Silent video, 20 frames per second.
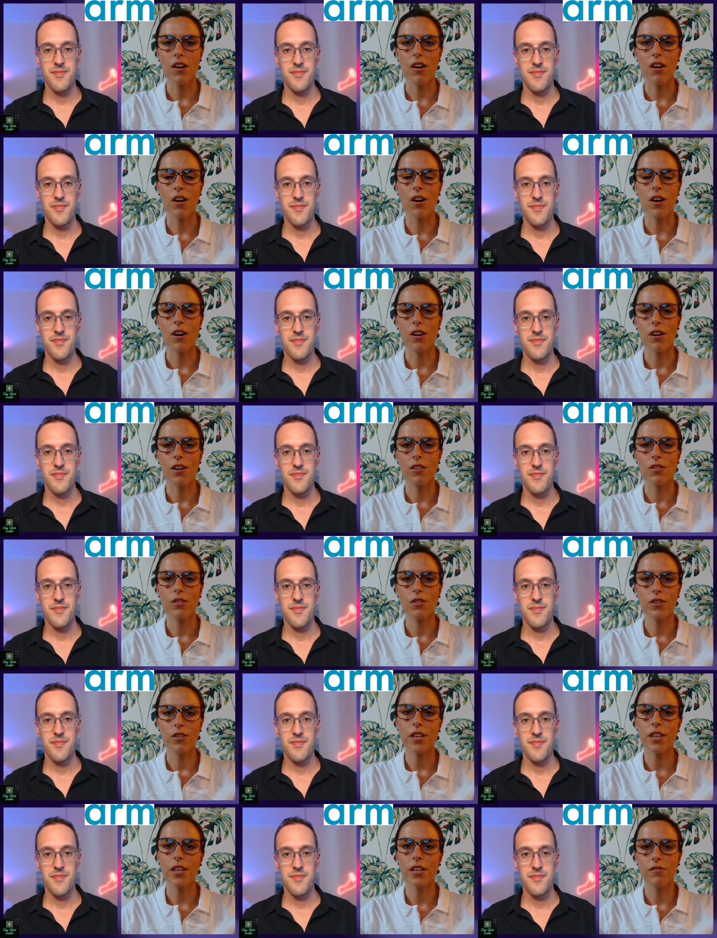Speaker 1: are
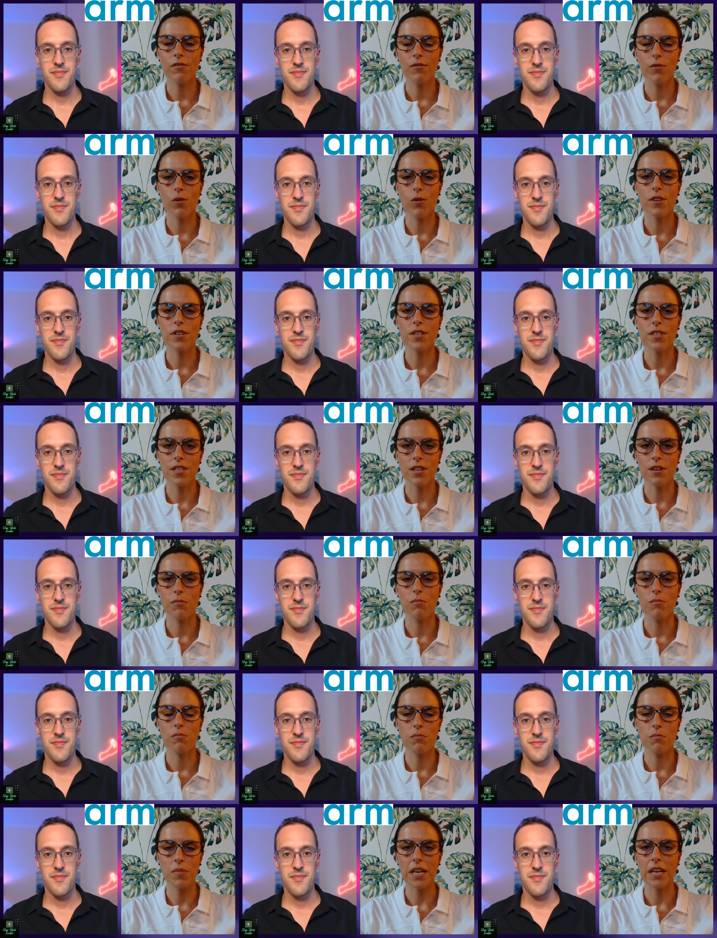looking for
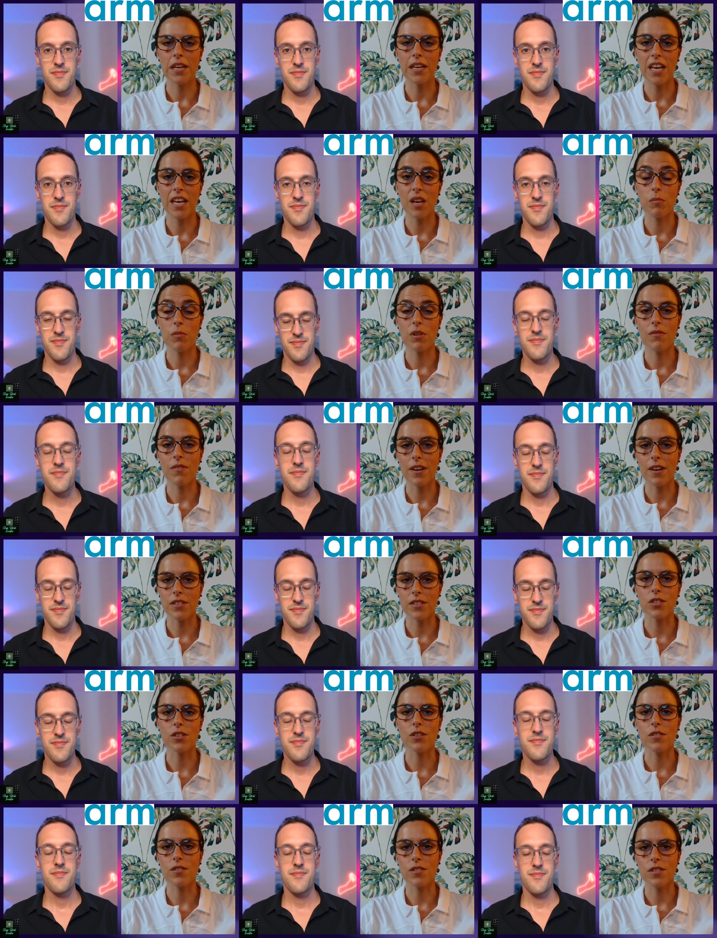some big name
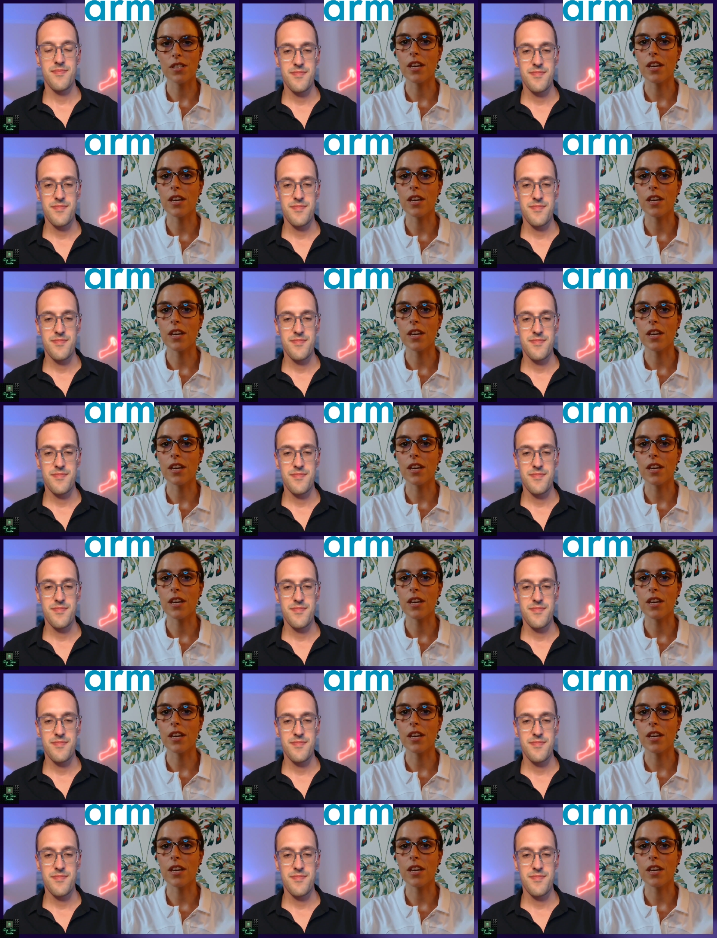investors